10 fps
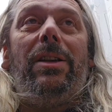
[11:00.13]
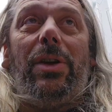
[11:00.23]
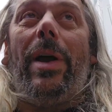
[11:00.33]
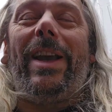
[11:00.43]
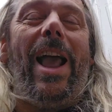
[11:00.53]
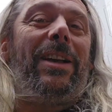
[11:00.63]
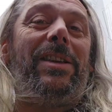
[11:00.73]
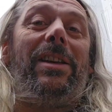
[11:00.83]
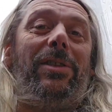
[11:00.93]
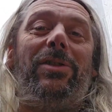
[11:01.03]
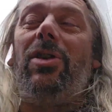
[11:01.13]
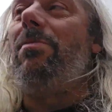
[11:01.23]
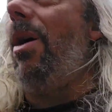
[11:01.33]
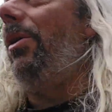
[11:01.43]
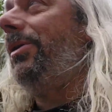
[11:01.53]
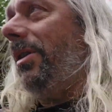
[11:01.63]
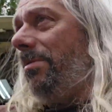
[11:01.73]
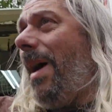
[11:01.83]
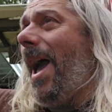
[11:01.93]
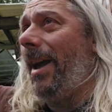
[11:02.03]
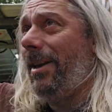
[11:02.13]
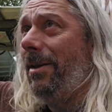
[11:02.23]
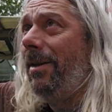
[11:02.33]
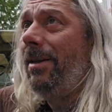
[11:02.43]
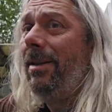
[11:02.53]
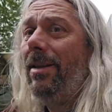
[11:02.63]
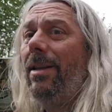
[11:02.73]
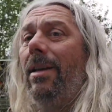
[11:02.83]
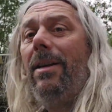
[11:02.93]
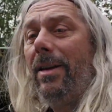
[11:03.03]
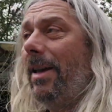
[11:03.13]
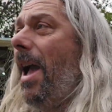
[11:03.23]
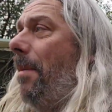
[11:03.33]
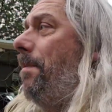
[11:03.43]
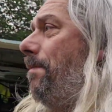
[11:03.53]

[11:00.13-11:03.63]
so I can access the 2 bolts at the back. Yeah,